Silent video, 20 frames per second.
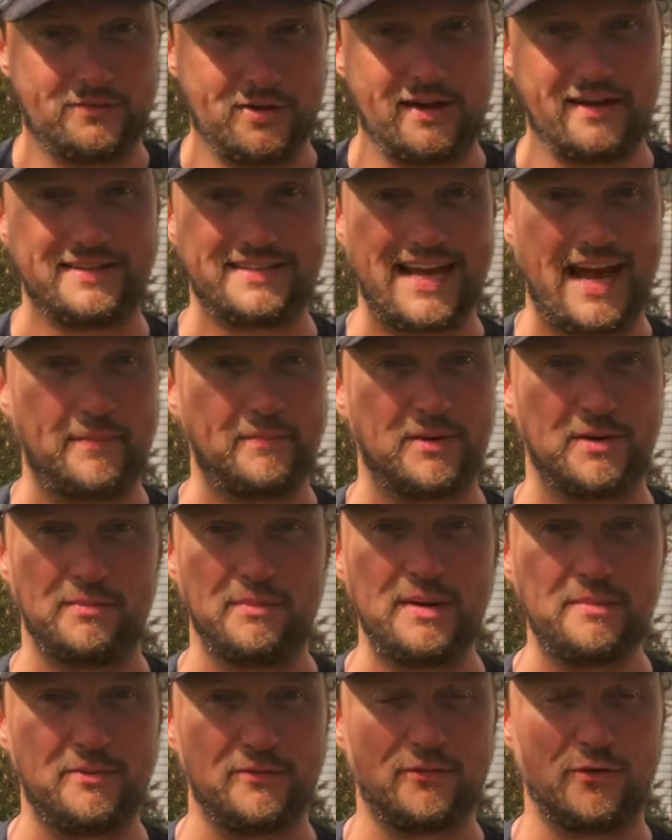It's happened to
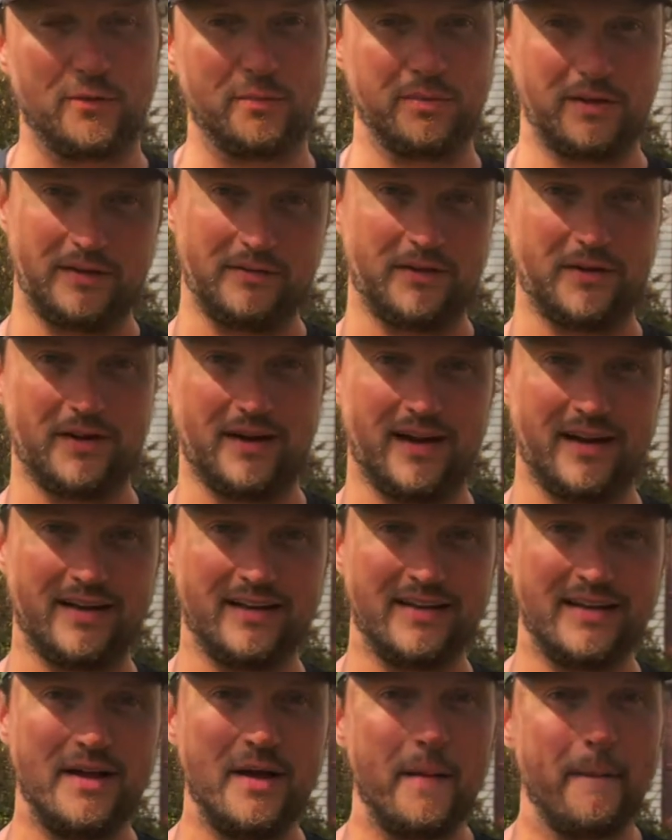me before, believe it or not.
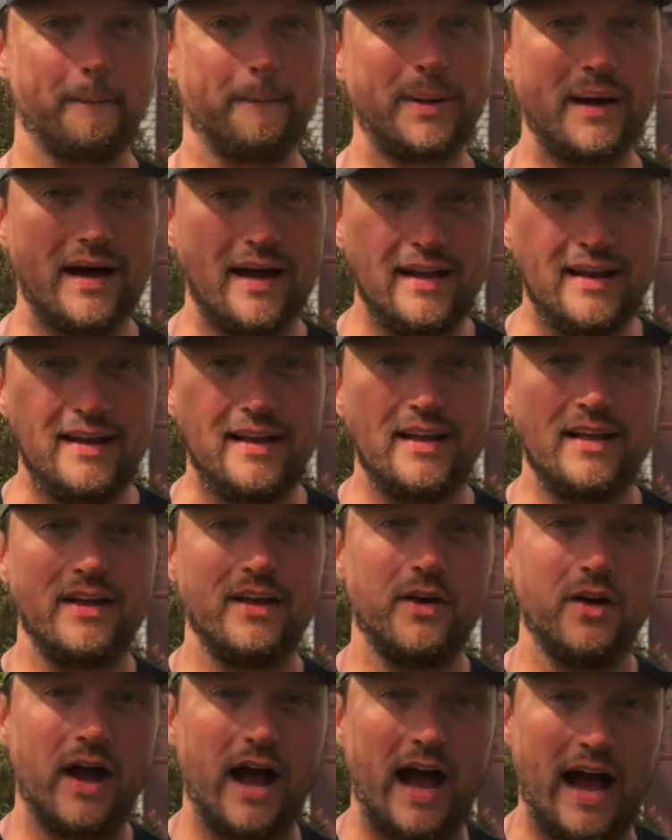But
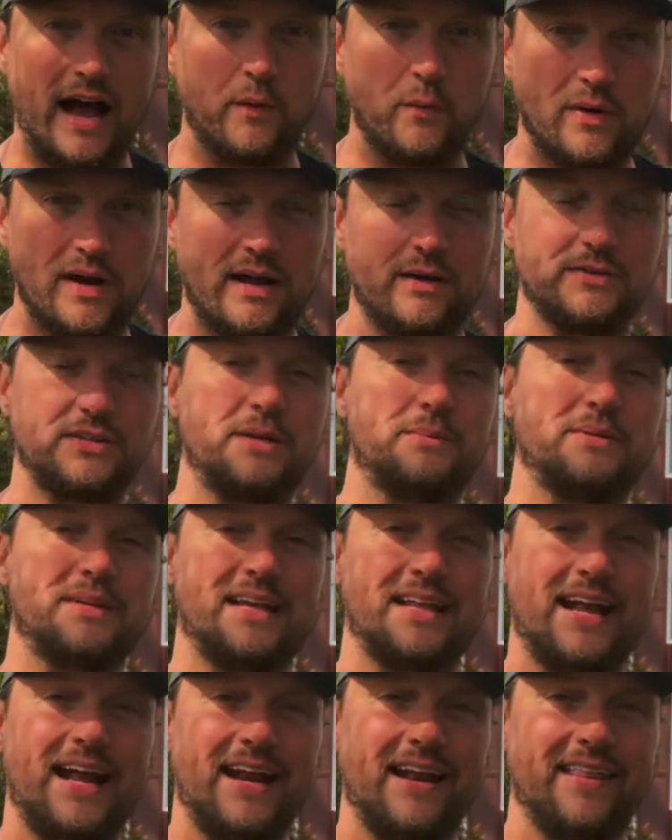what I was able to
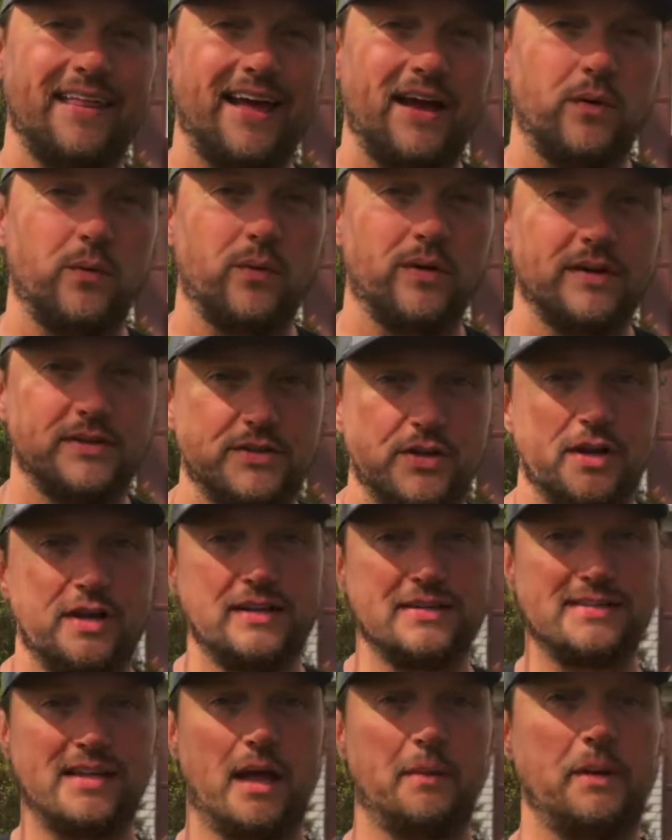get out of that was,
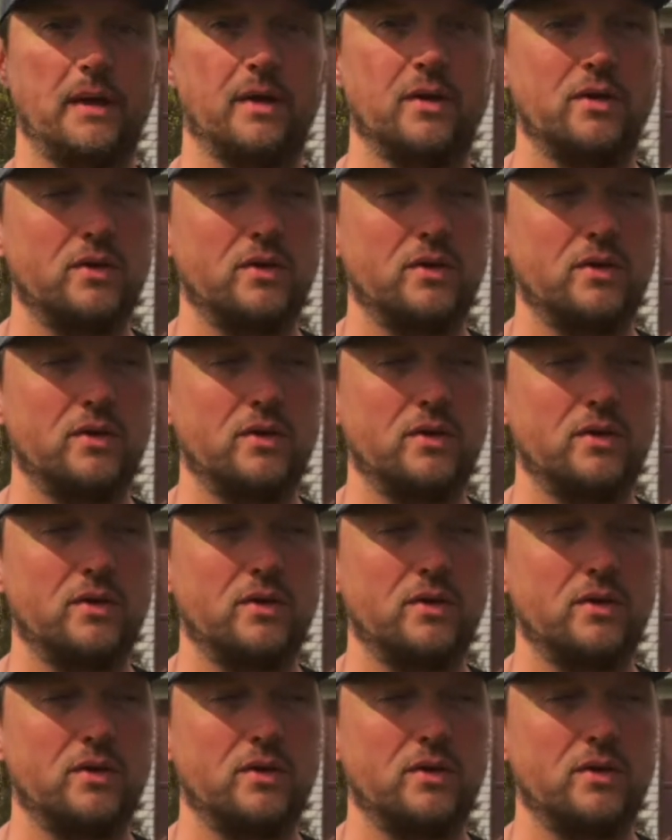tell me,